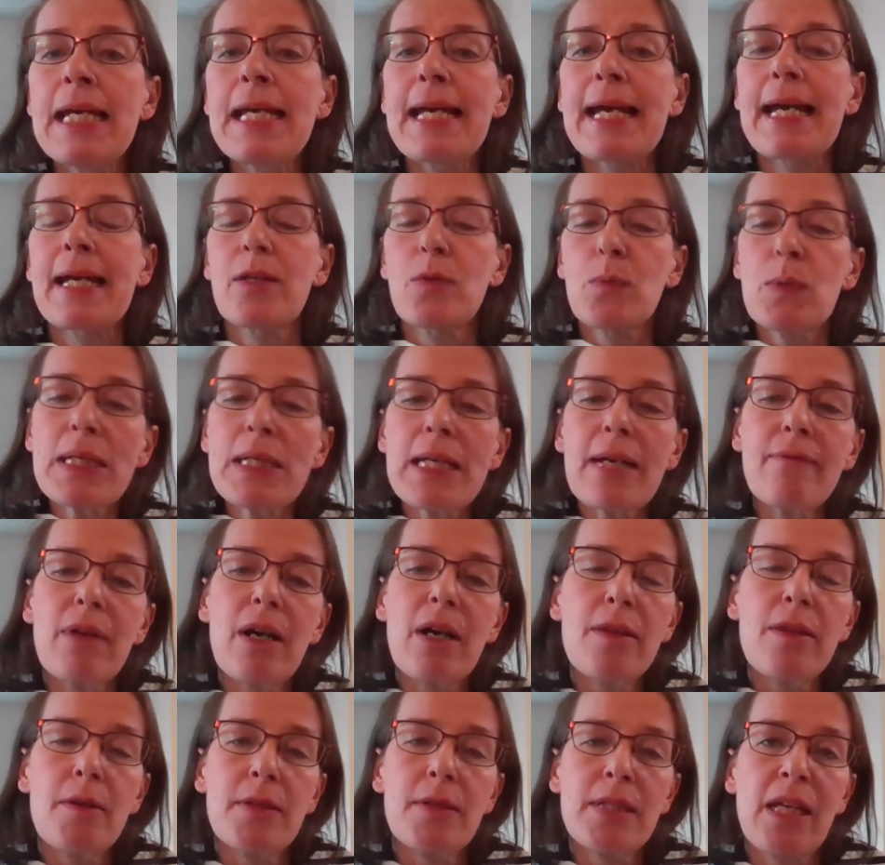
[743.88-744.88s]
And
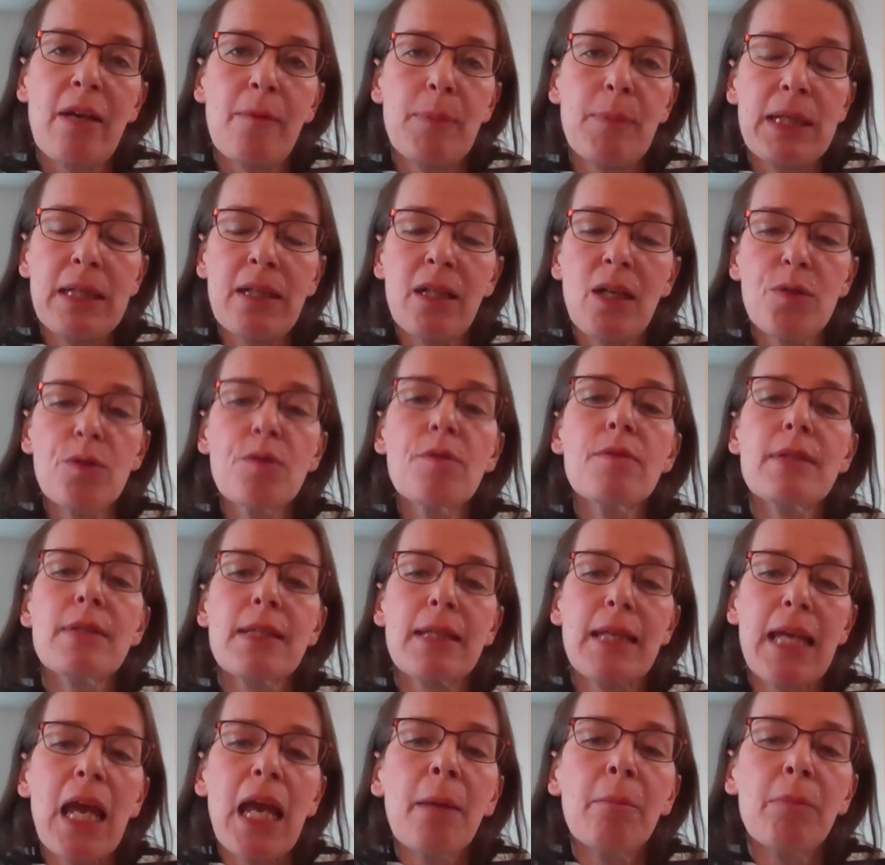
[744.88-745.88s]
others have been now
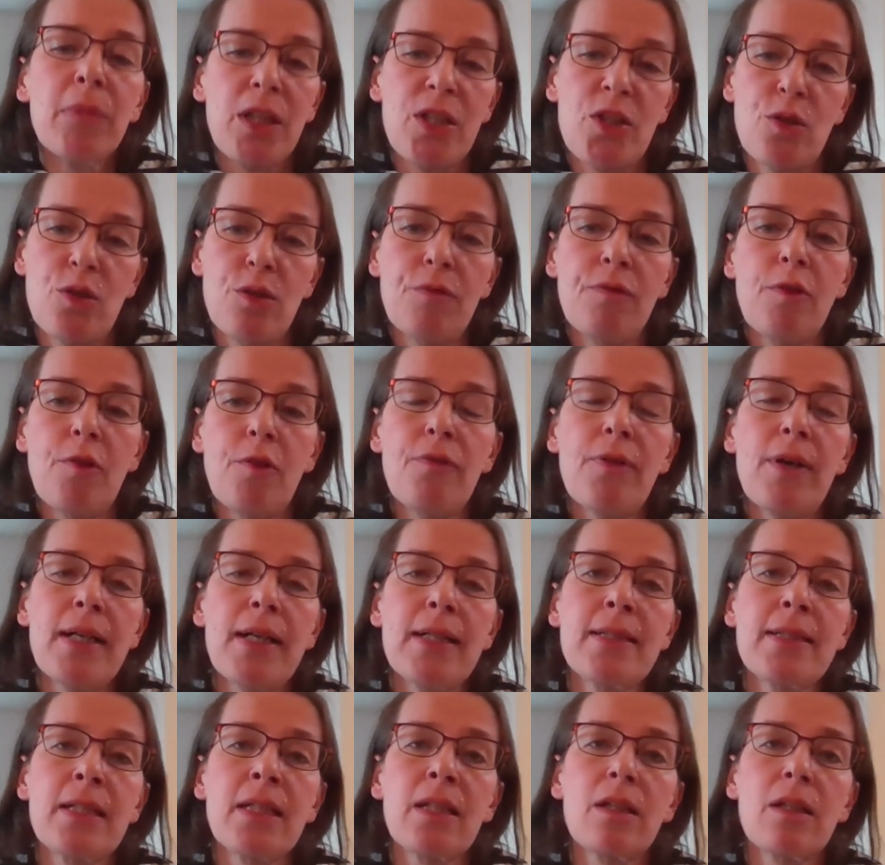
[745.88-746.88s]
using MEG for
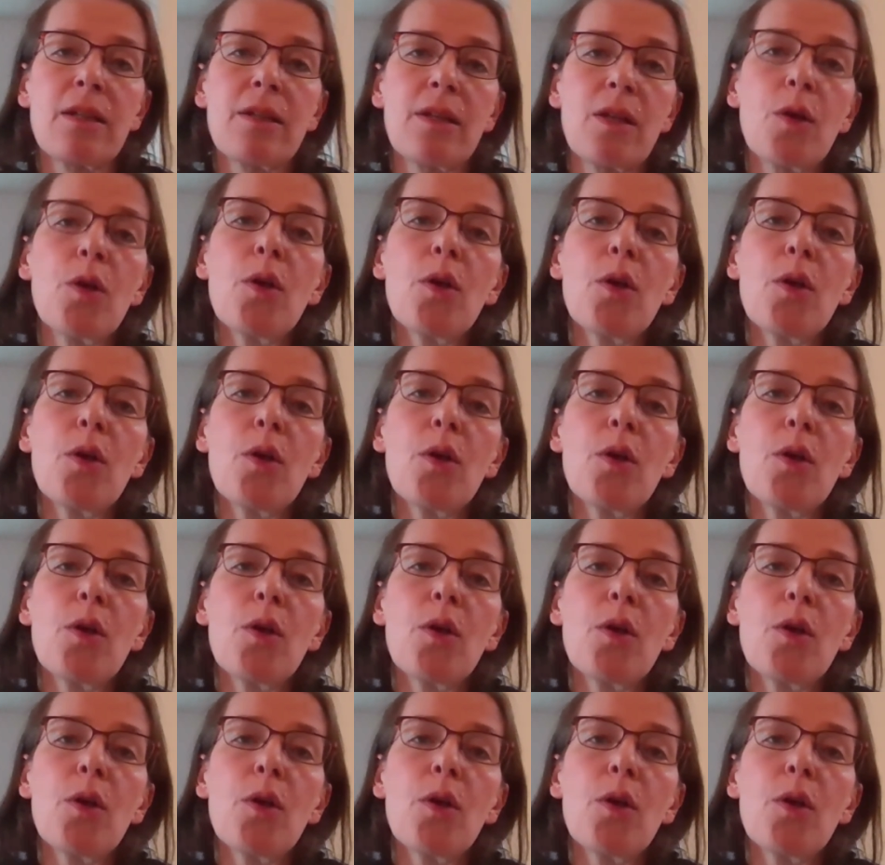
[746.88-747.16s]
finding